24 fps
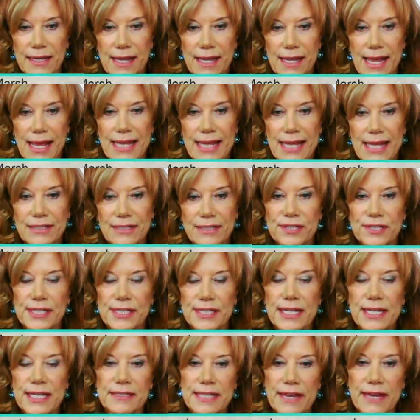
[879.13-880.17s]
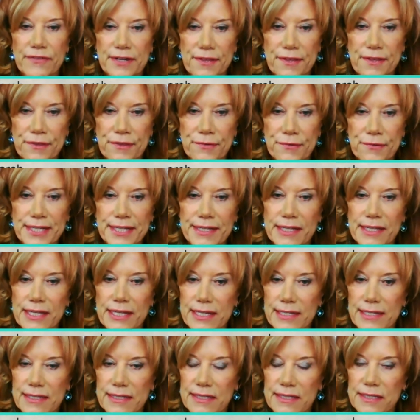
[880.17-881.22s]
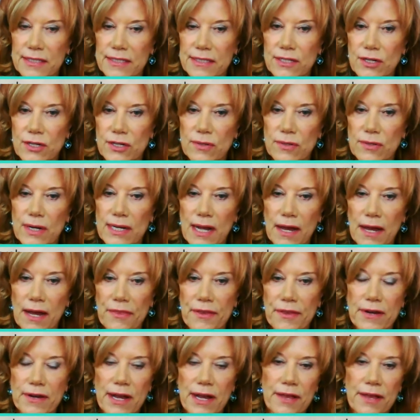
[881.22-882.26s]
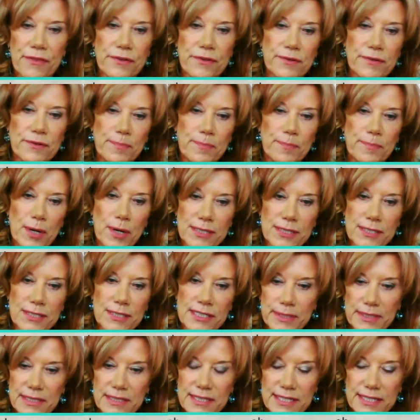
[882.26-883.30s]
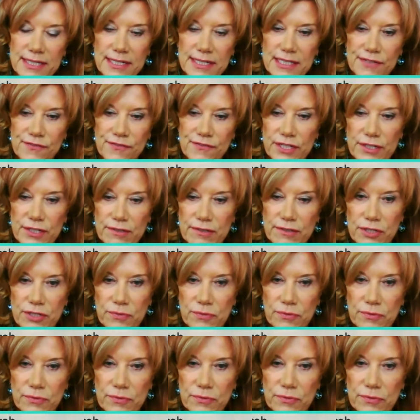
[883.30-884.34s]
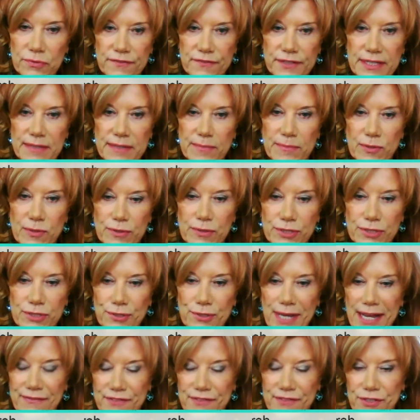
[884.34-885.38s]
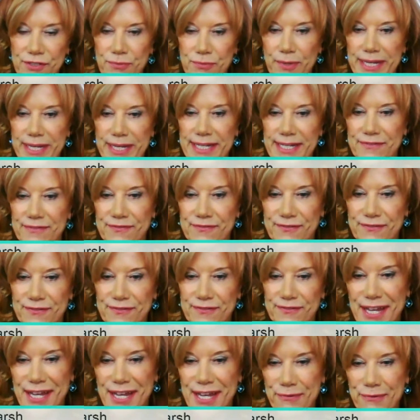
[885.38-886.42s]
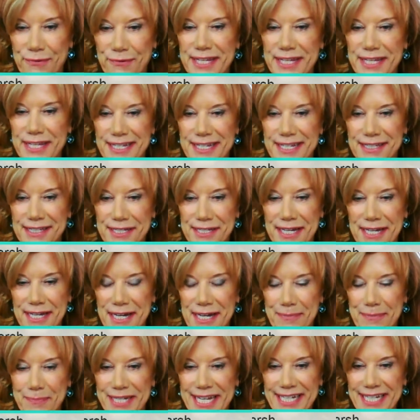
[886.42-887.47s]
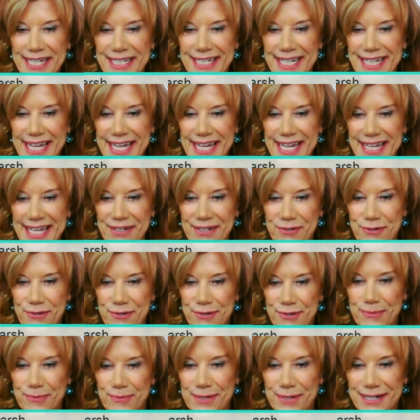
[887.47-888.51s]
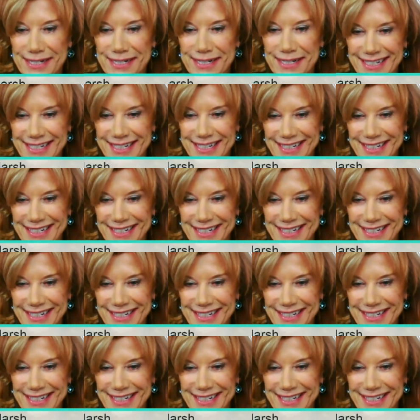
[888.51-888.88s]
And you say it's every 3 years, so are there other possibilities for you to write for them, or do you have to wait 3 years to update again, or what?